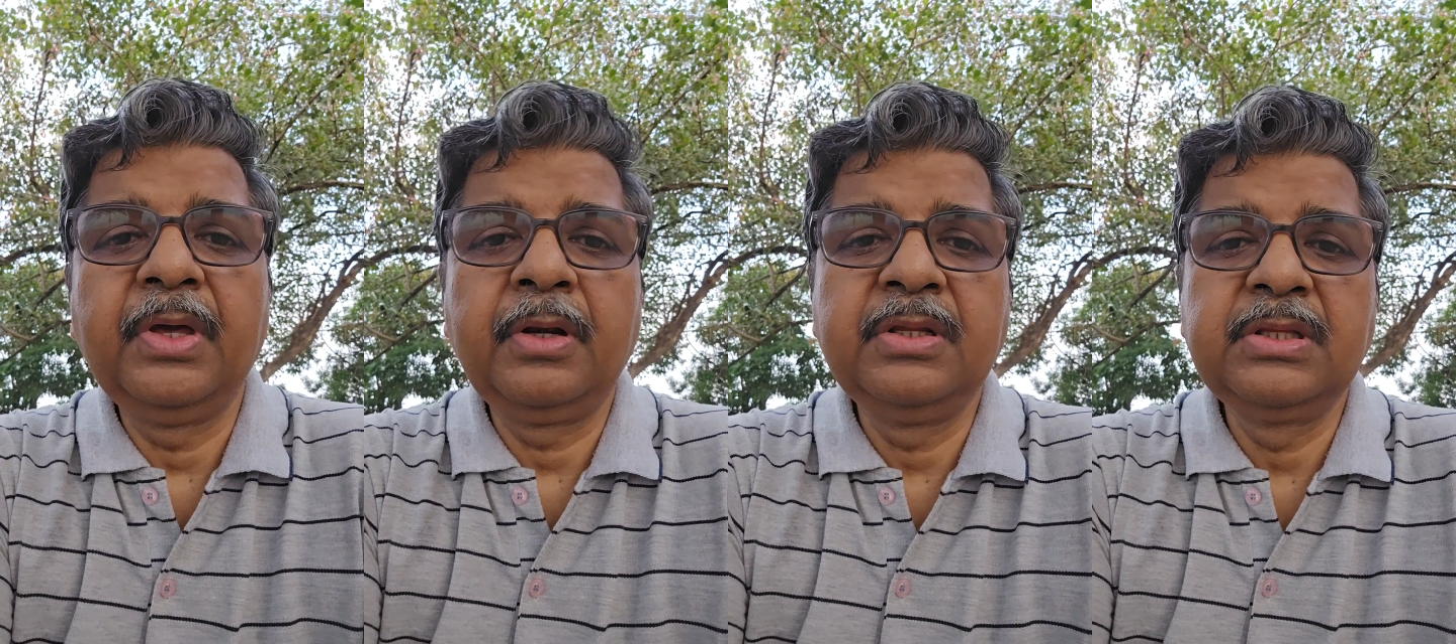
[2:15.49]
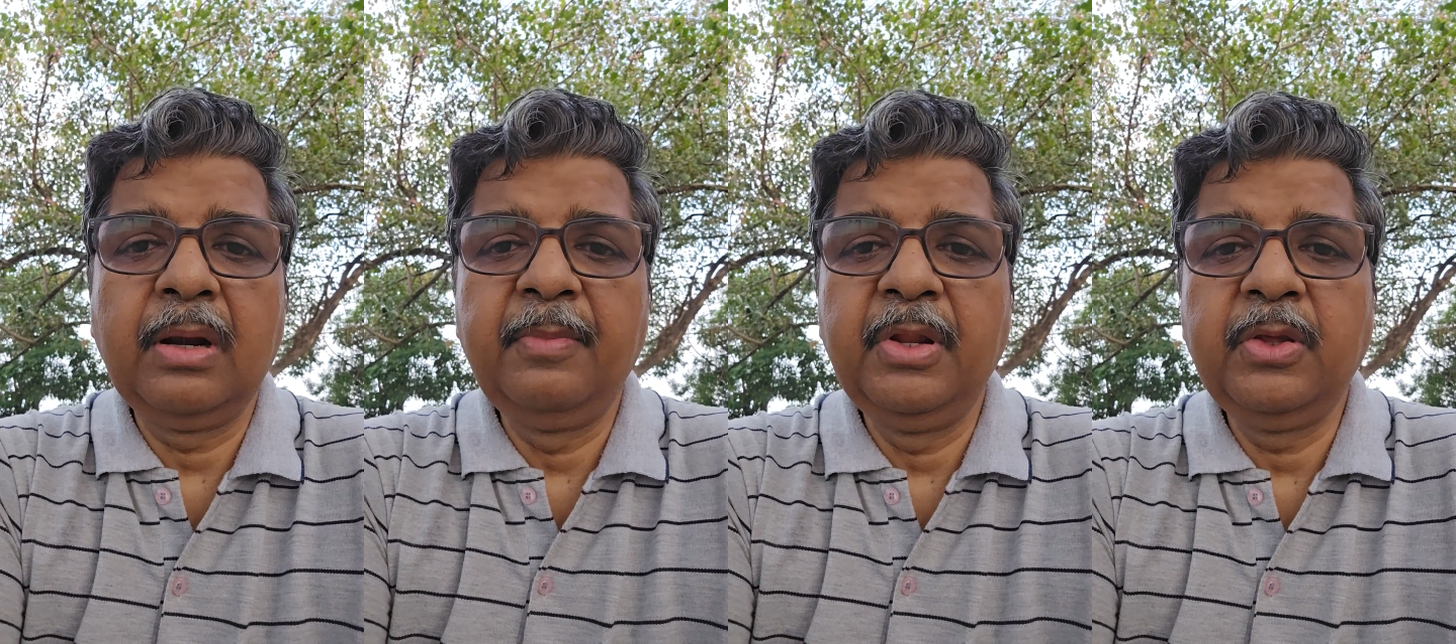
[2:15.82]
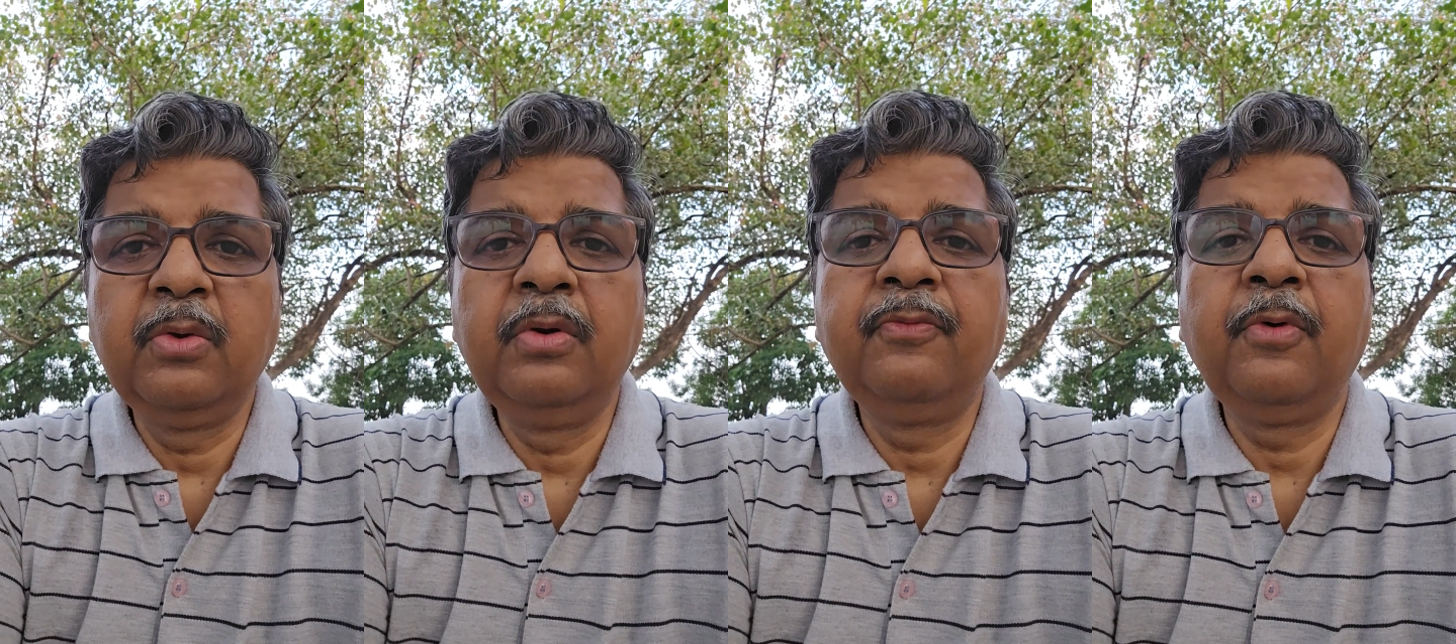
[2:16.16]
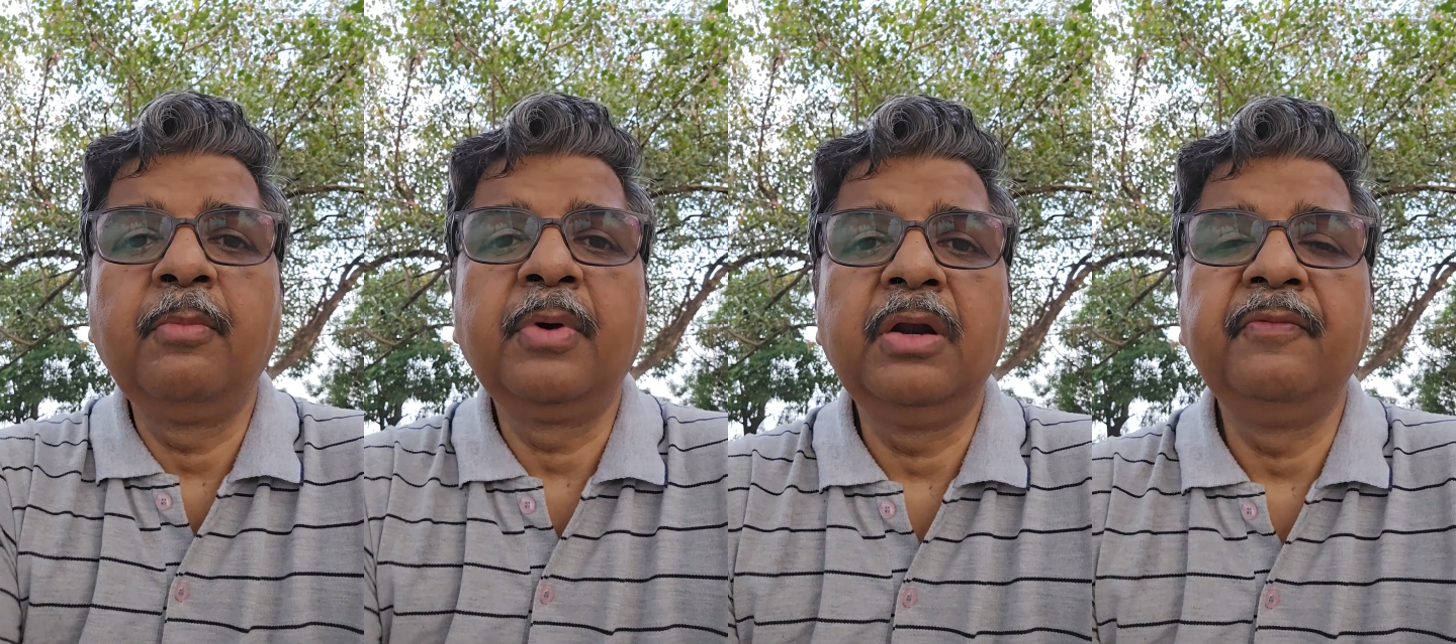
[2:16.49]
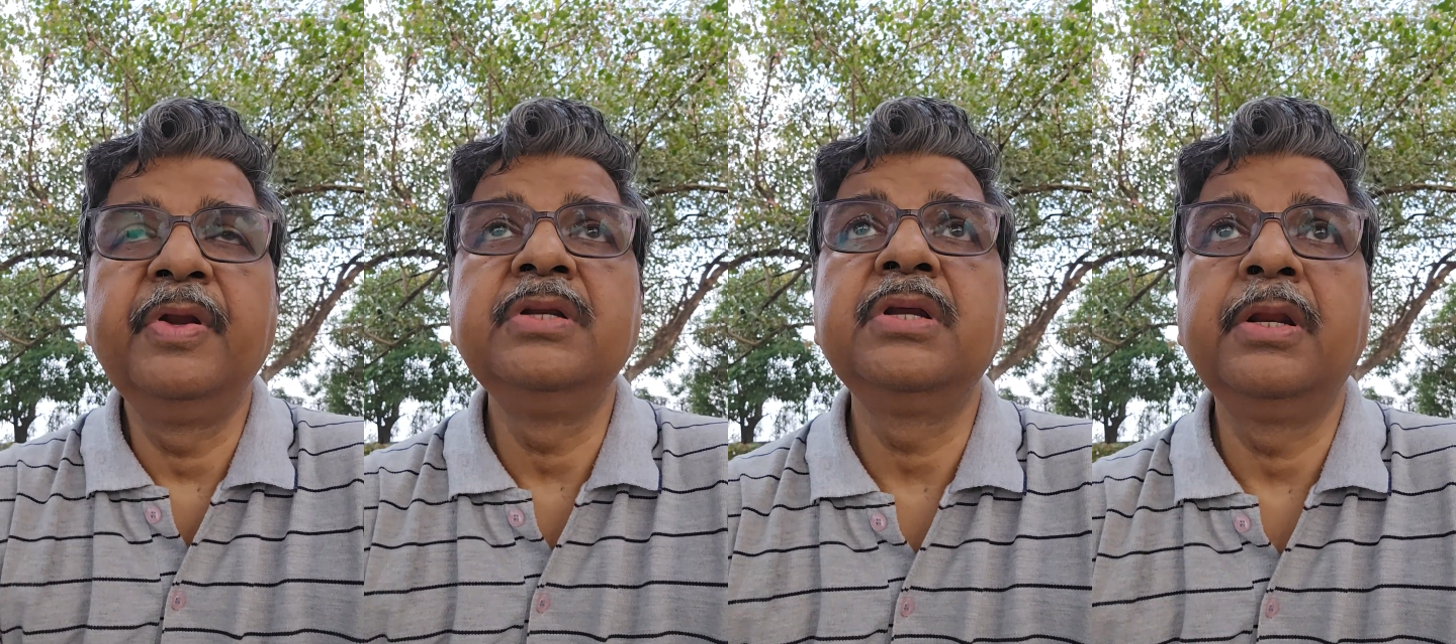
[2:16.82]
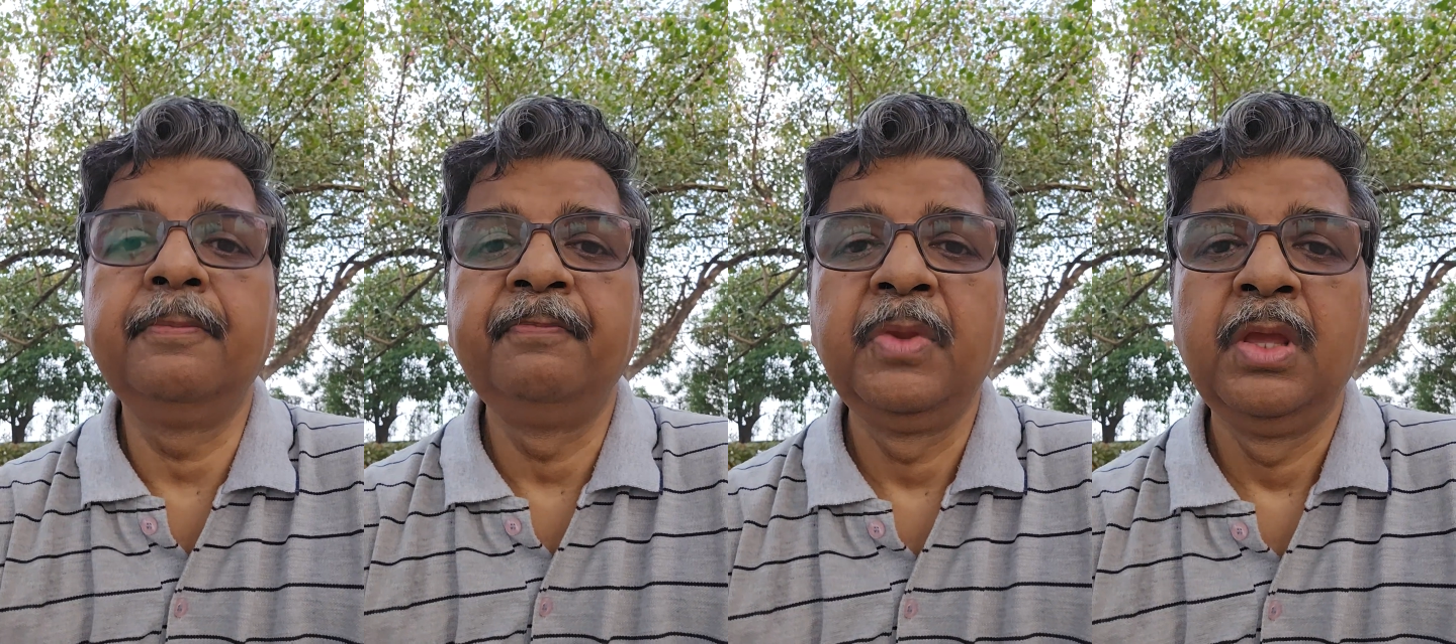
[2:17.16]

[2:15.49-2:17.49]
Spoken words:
reasonably uniform convention